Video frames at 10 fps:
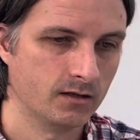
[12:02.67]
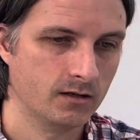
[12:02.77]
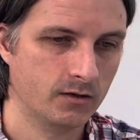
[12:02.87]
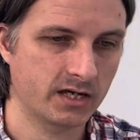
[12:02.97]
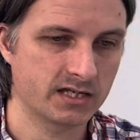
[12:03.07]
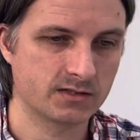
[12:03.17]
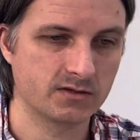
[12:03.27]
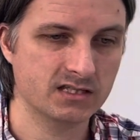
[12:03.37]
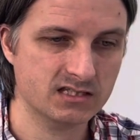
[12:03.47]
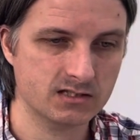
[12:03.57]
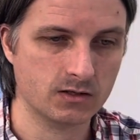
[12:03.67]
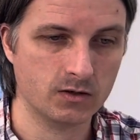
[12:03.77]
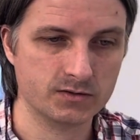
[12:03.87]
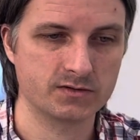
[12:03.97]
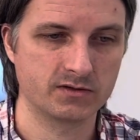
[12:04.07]
Okay, so this is
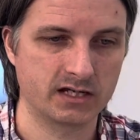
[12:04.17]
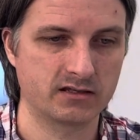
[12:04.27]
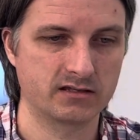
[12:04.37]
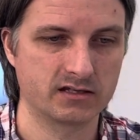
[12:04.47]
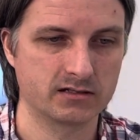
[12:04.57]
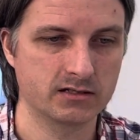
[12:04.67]
also not the thing to